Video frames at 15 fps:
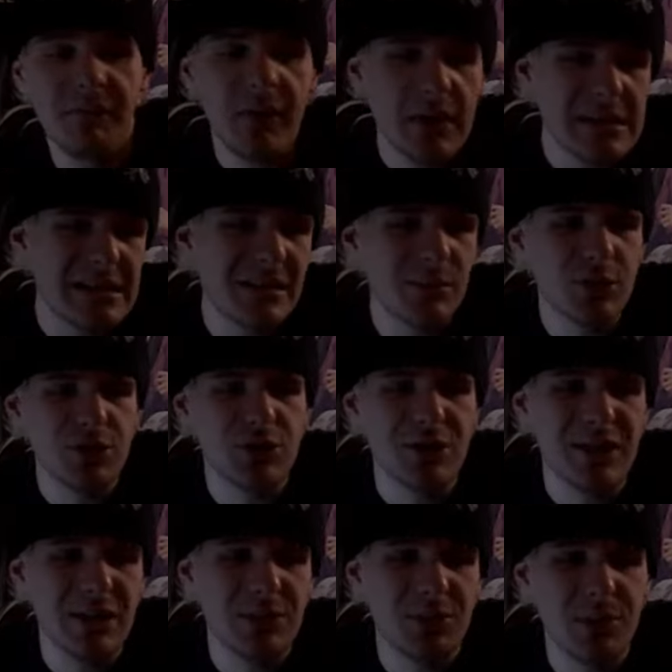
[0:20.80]
very similar
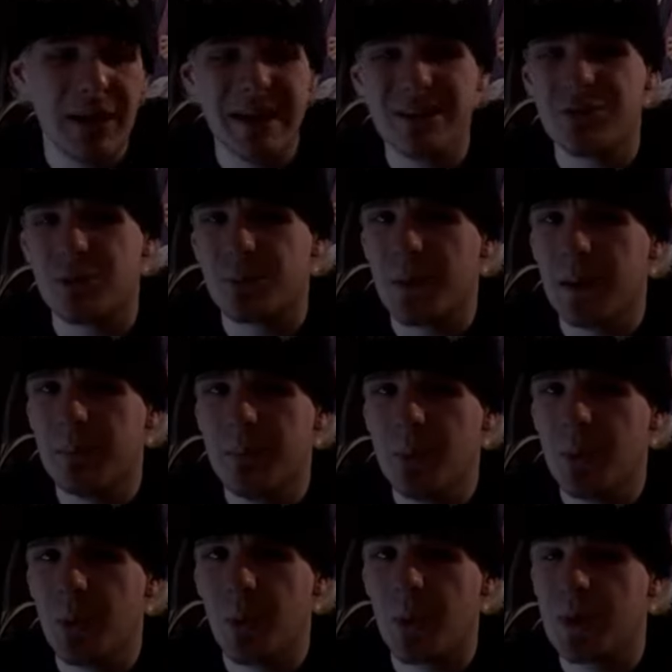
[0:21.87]
to the Ready to
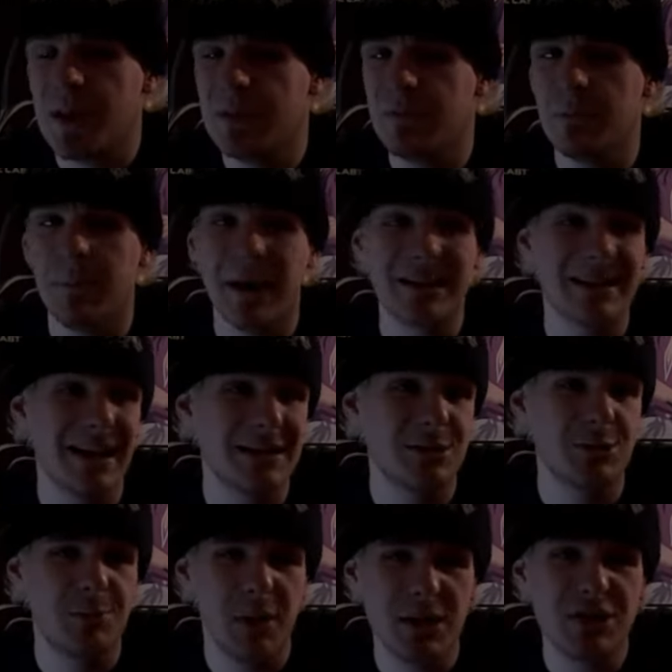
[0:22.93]
Rumble or even Mike
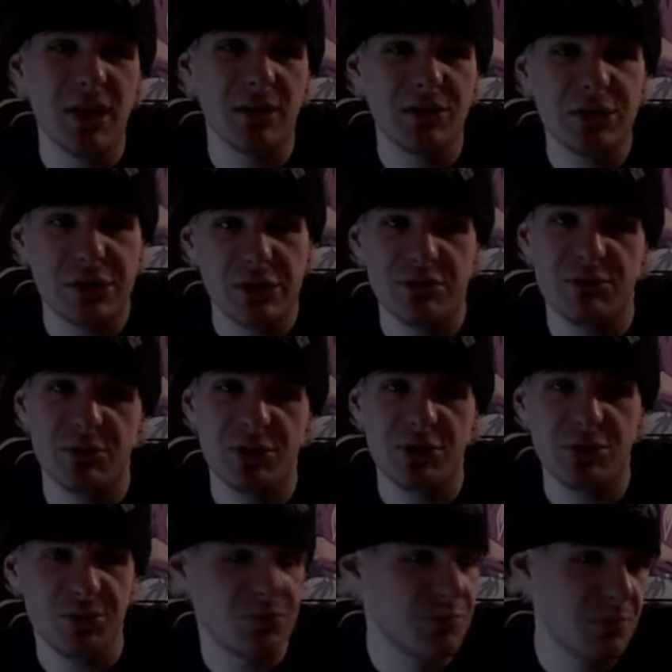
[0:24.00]
Tyson's Punch-Out series,
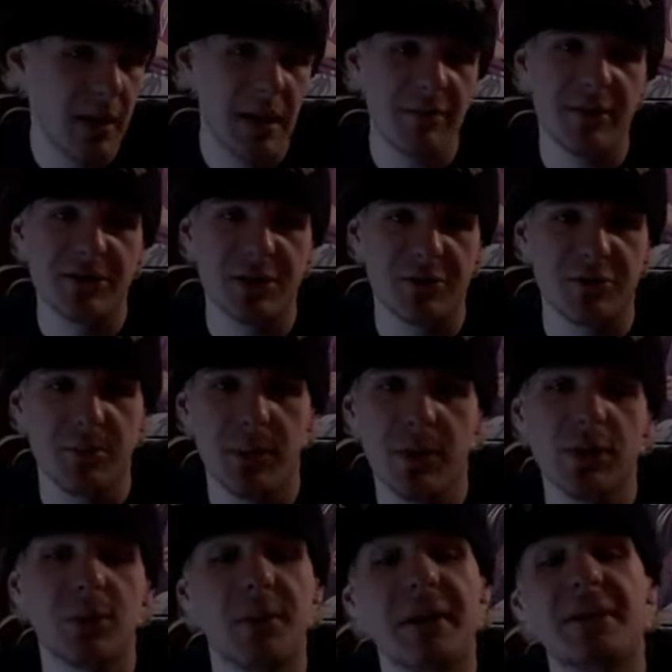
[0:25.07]
which many of us are
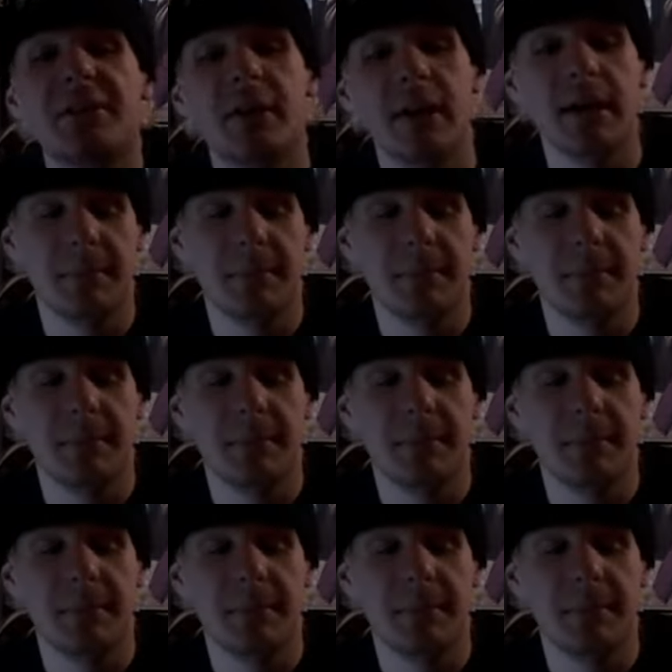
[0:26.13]
familiar with.